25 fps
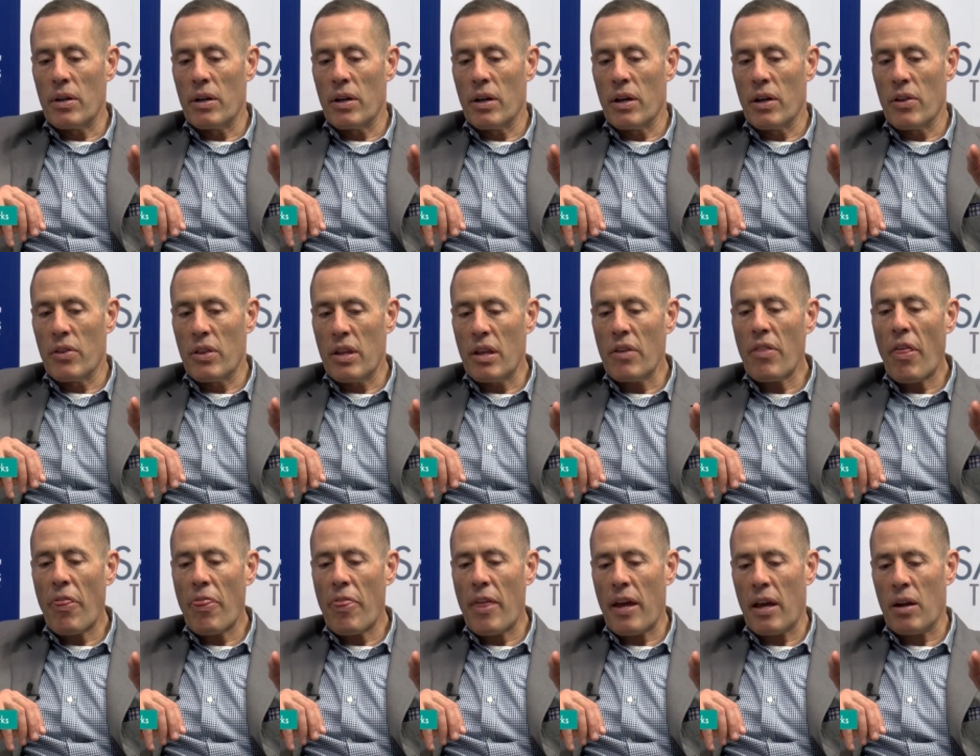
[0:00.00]
uh, the
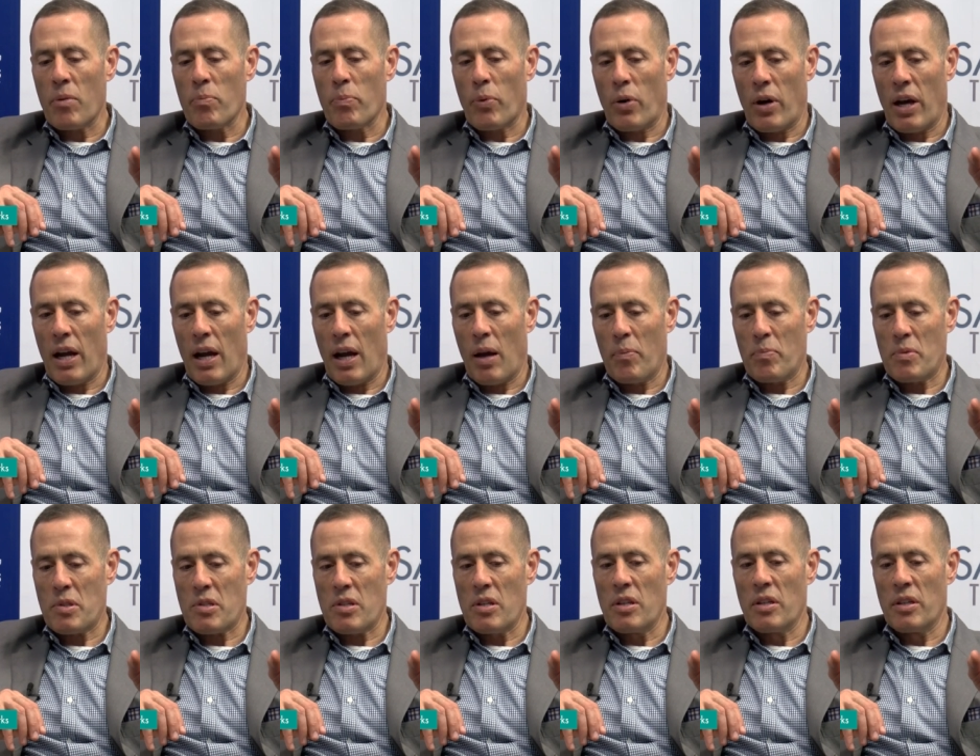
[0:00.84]
other thing,
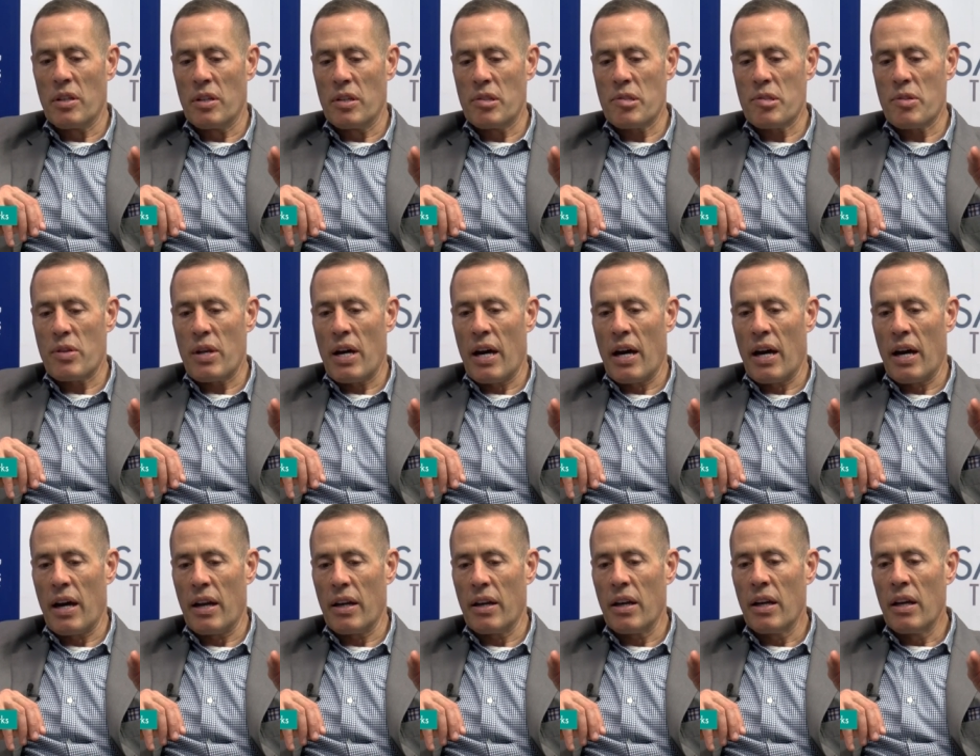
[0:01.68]
perhaps, is
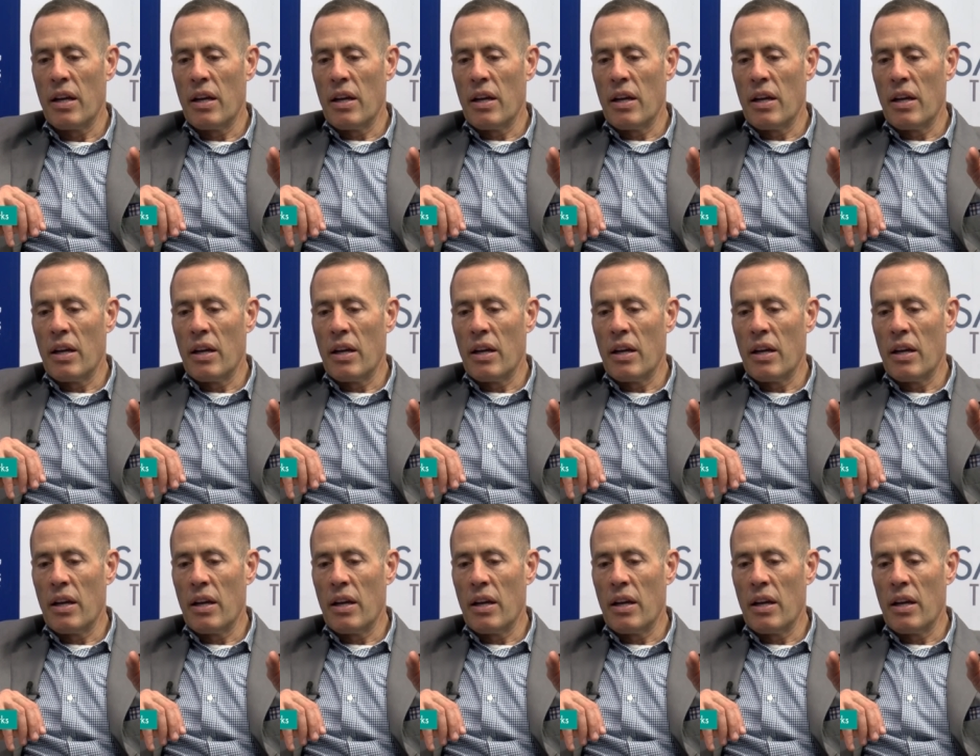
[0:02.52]
that